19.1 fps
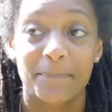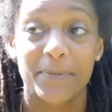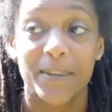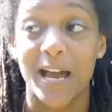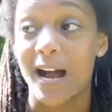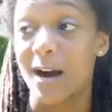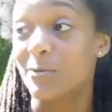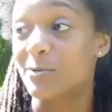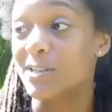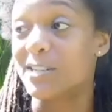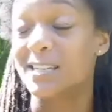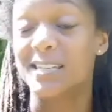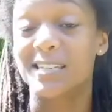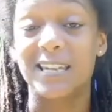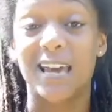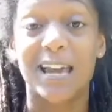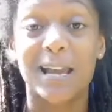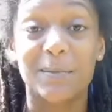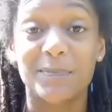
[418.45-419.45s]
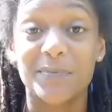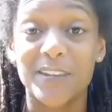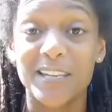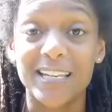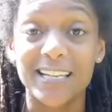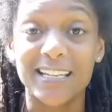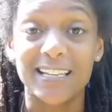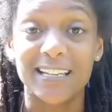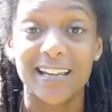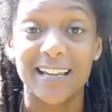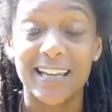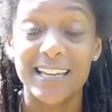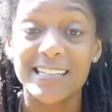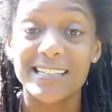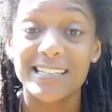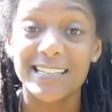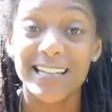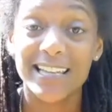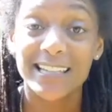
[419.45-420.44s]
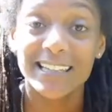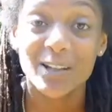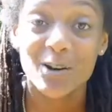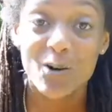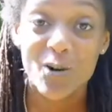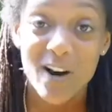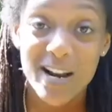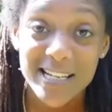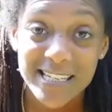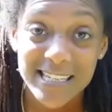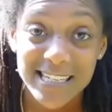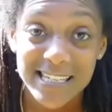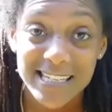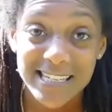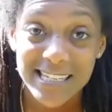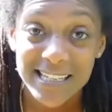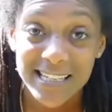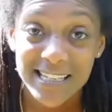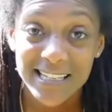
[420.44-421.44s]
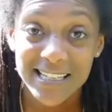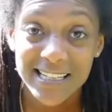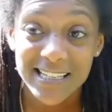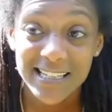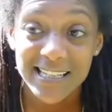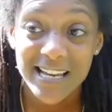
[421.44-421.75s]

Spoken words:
I was the same thing. Isn't that the craziest thing?